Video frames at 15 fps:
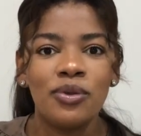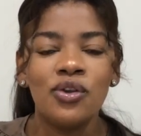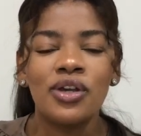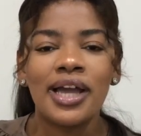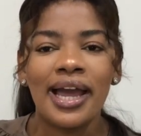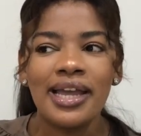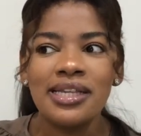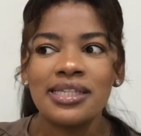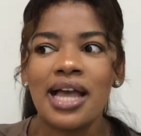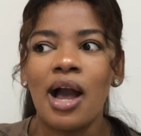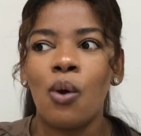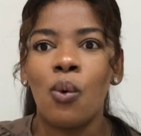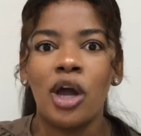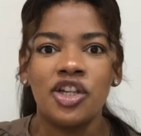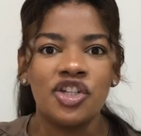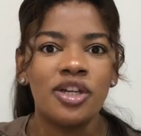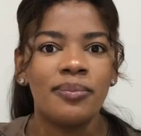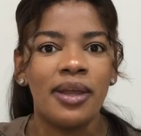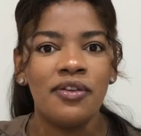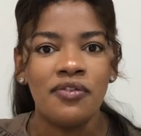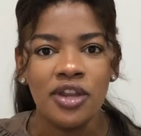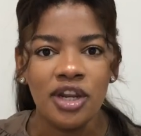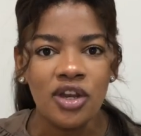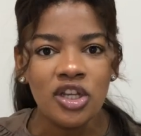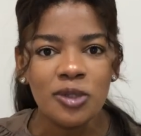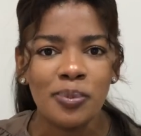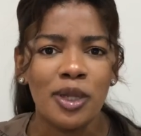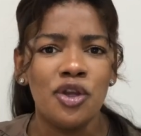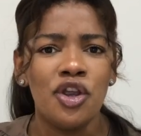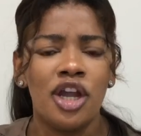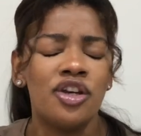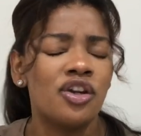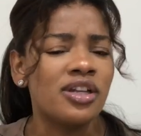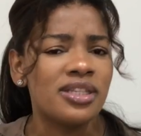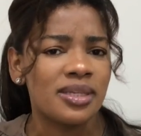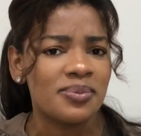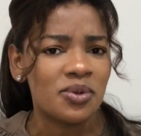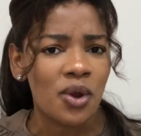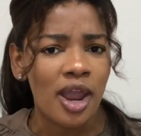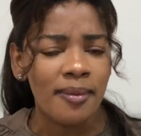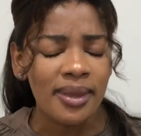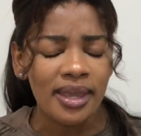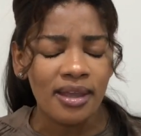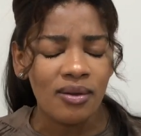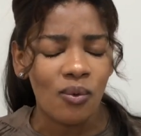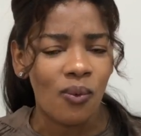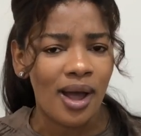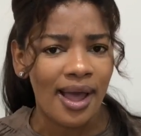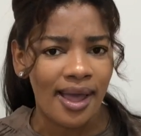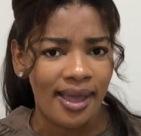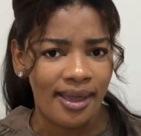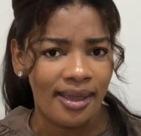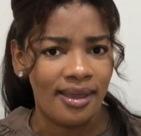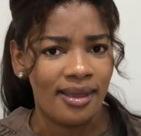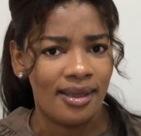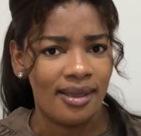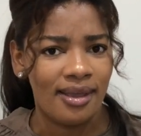You guys are watching my videos, but you are not subscribing. Why?